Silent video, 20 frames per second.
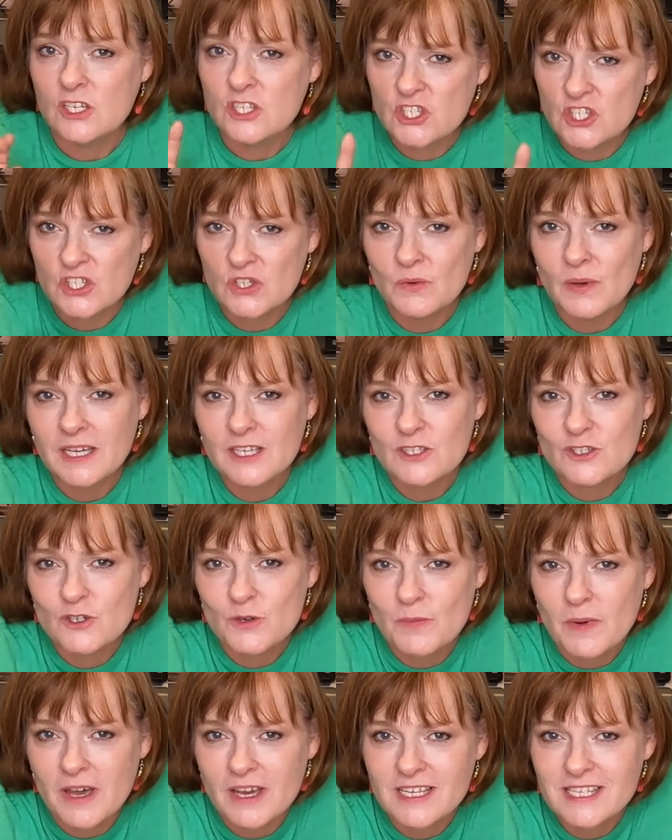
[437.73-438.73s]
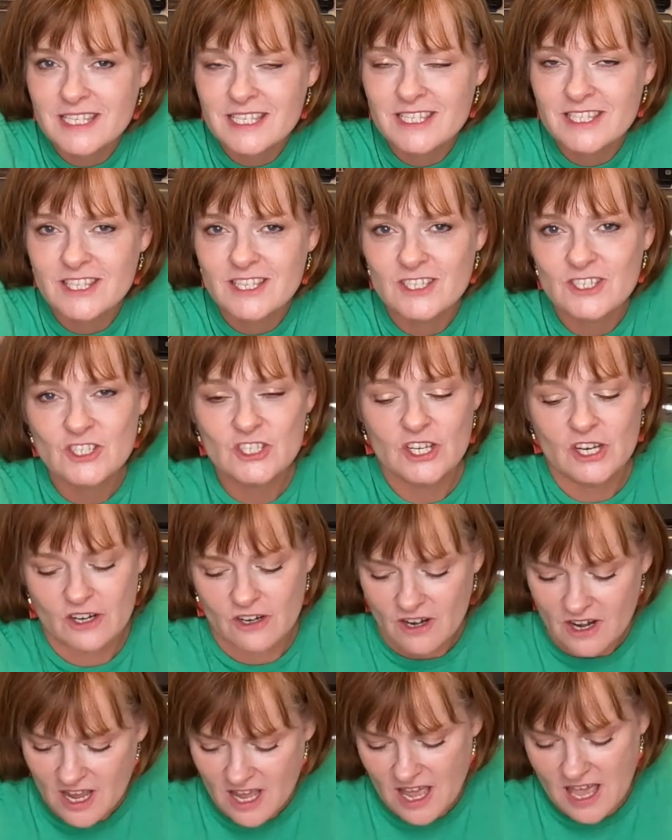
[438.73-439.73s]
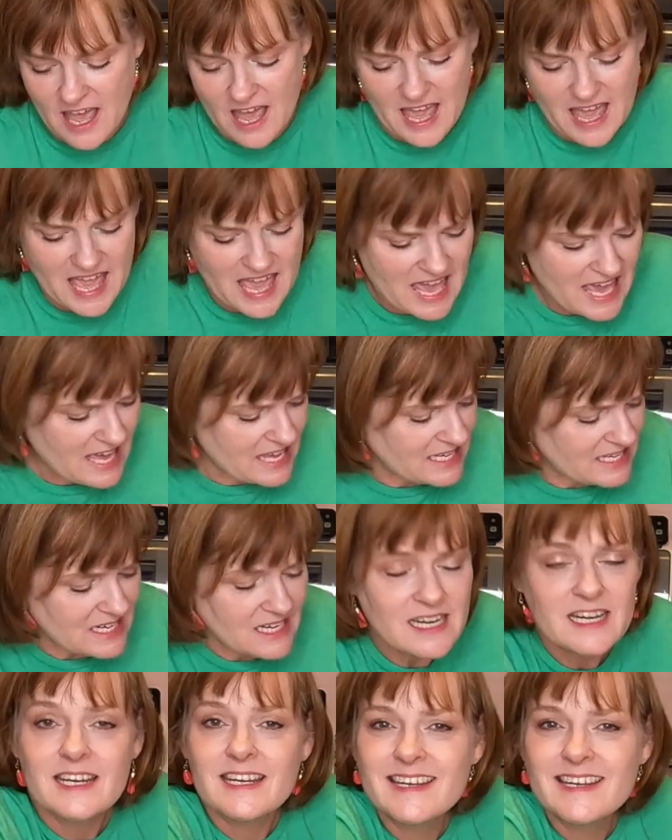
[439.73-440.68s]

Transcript: 2 extra boxes this year, and